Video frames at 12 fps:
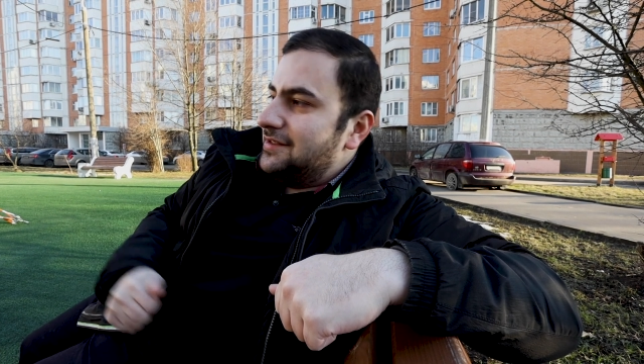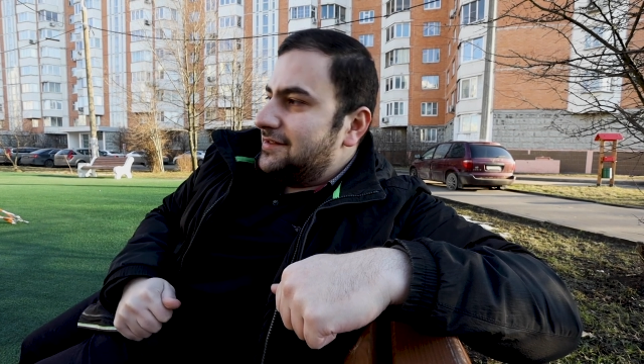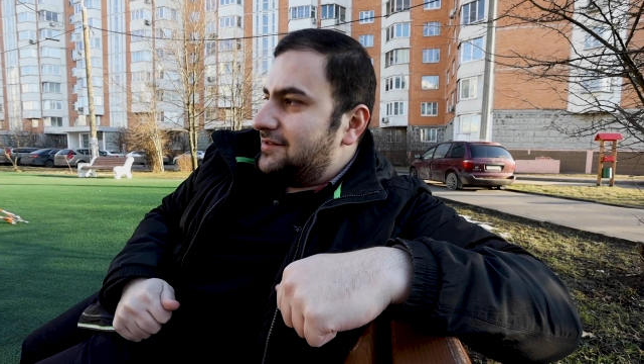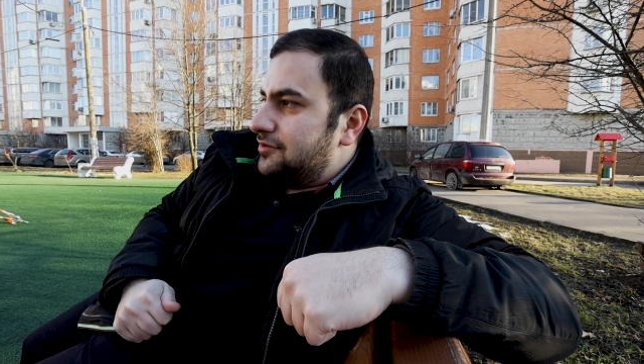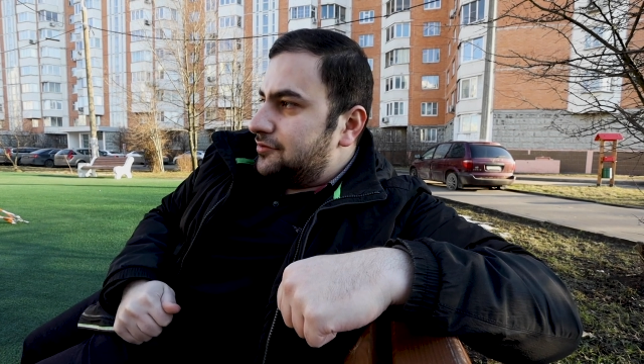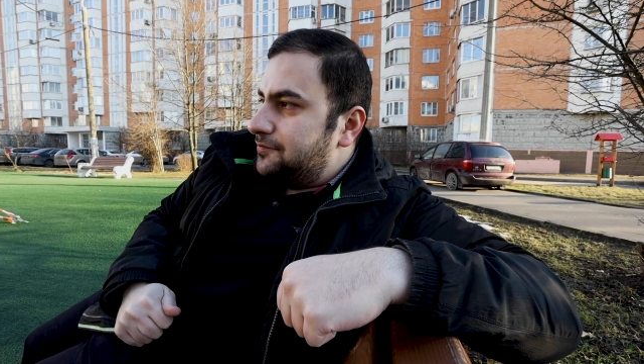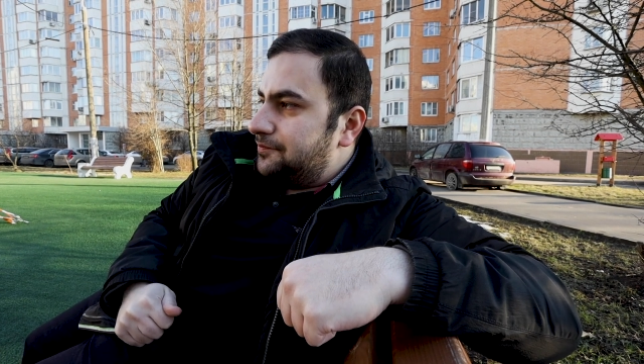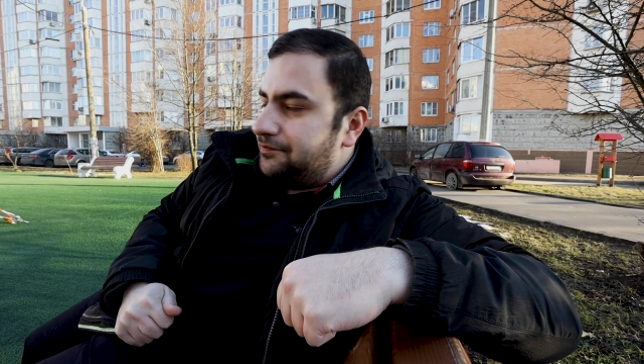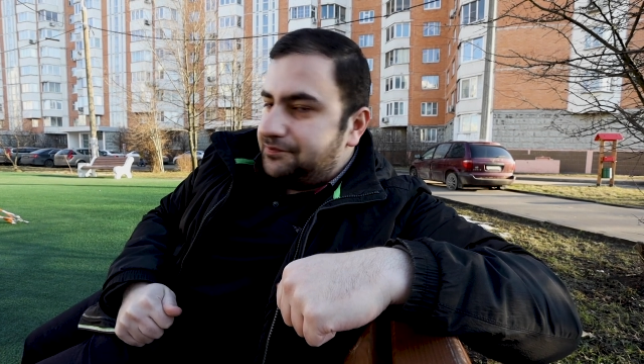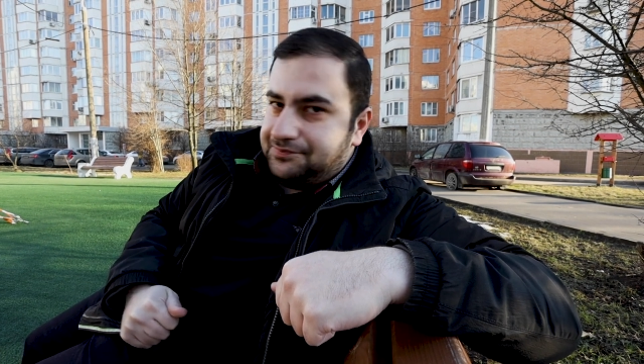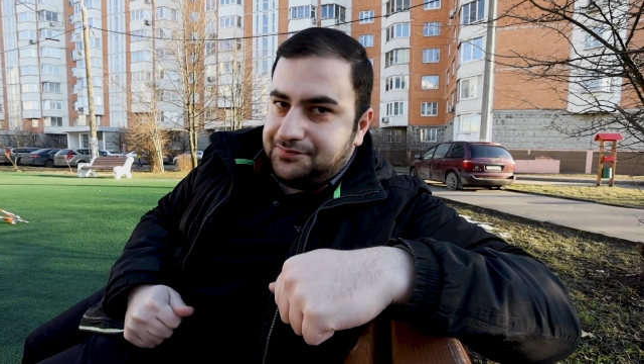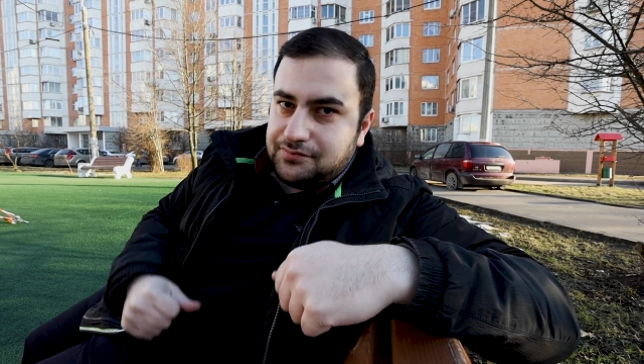So,
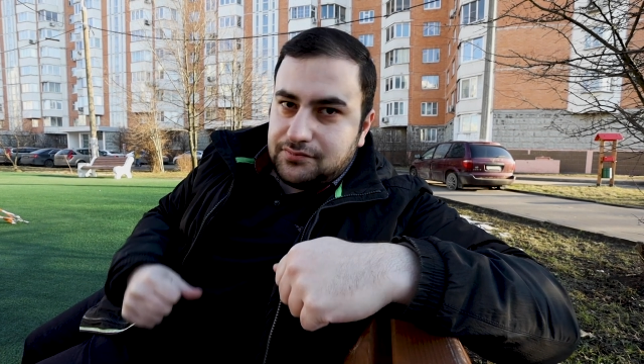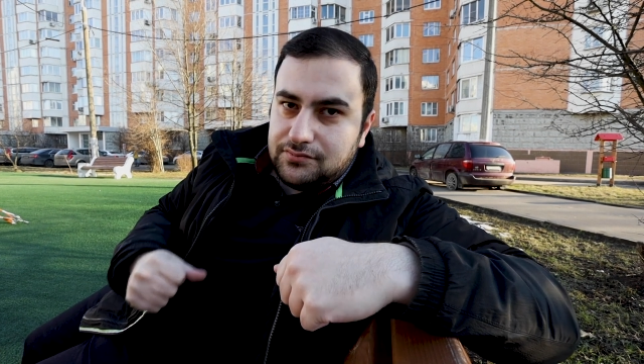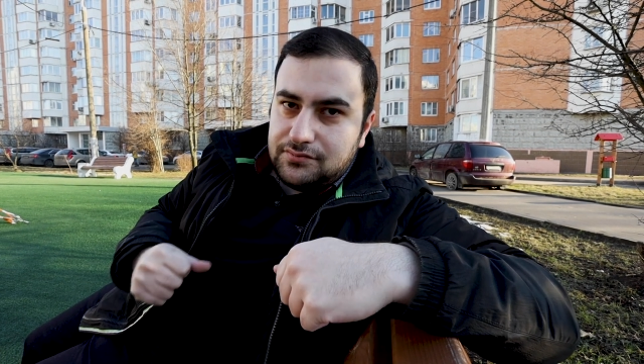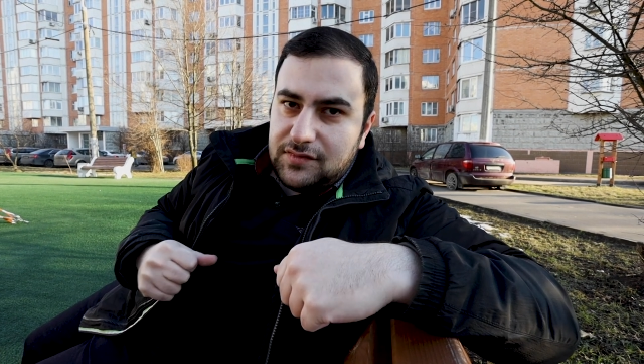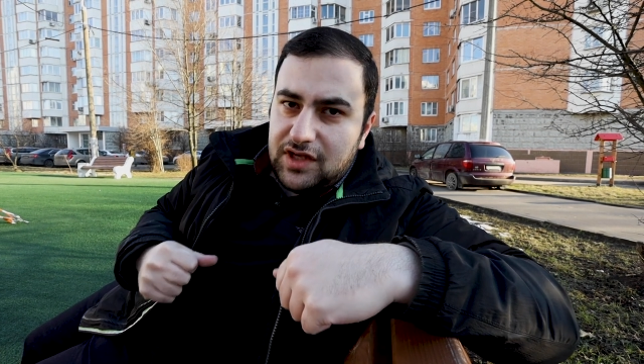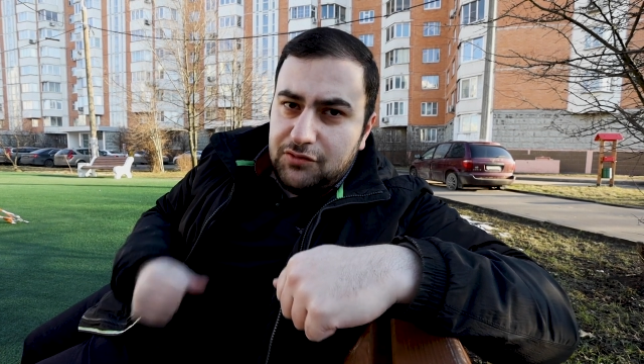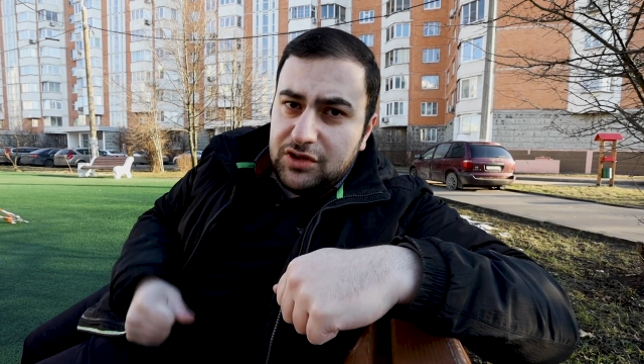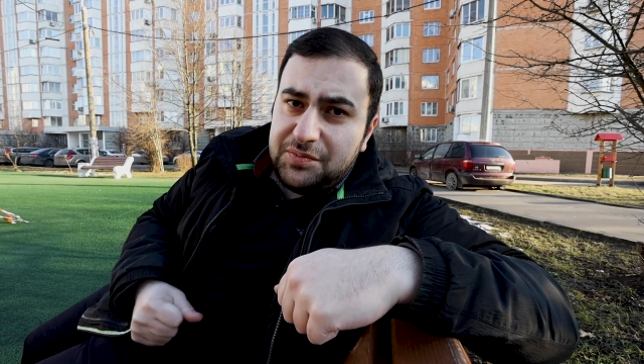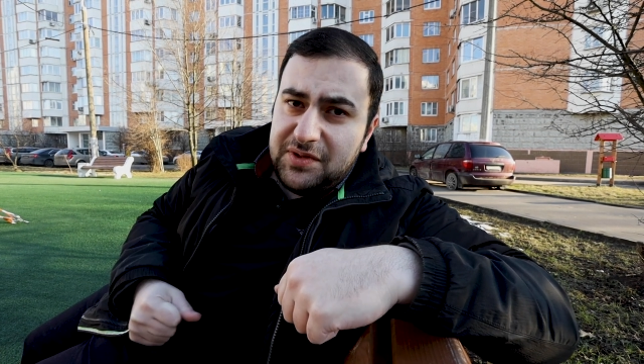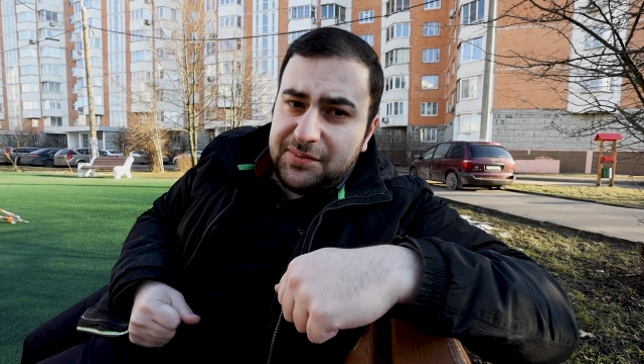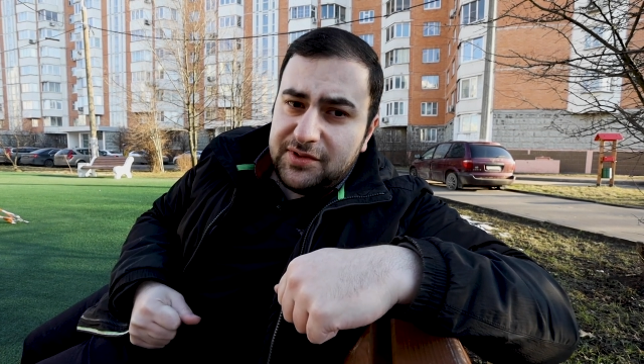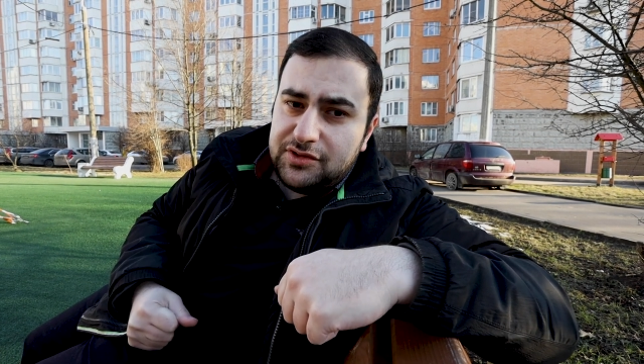what
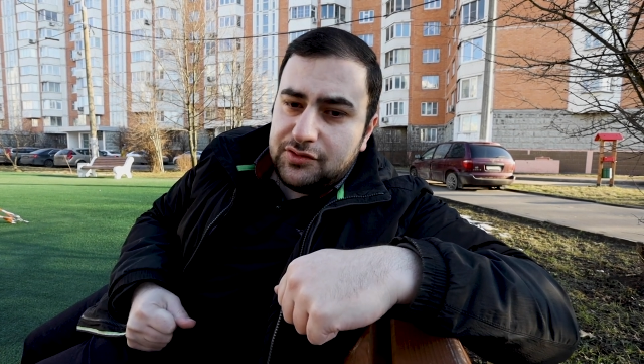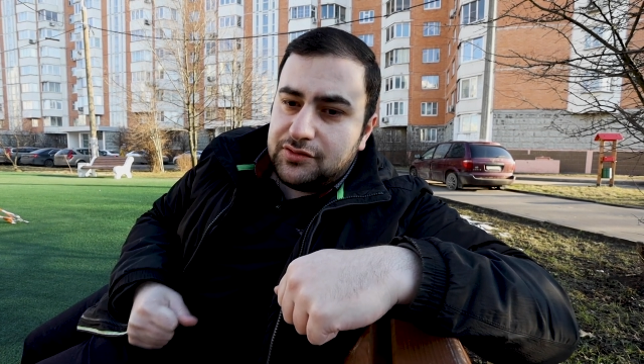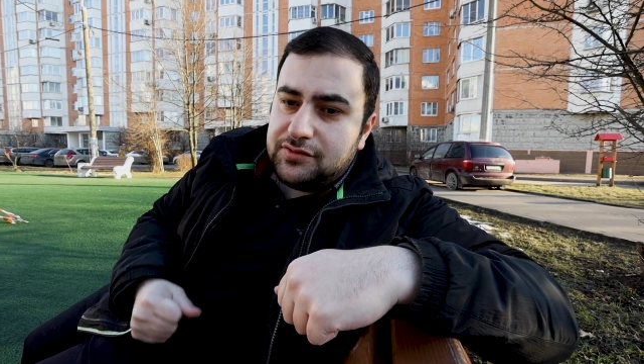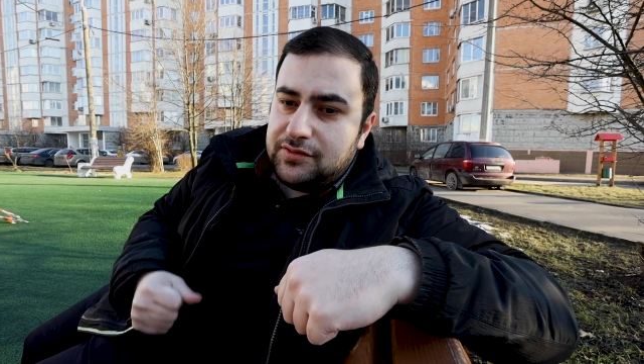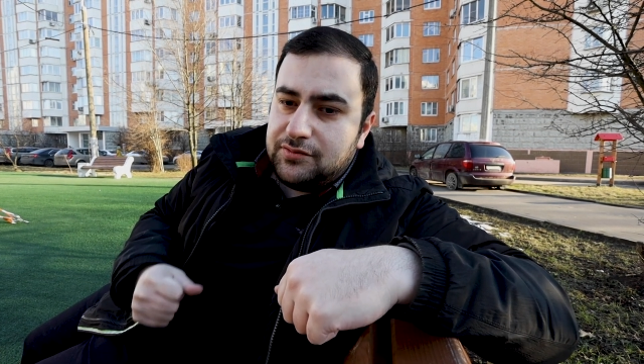people do?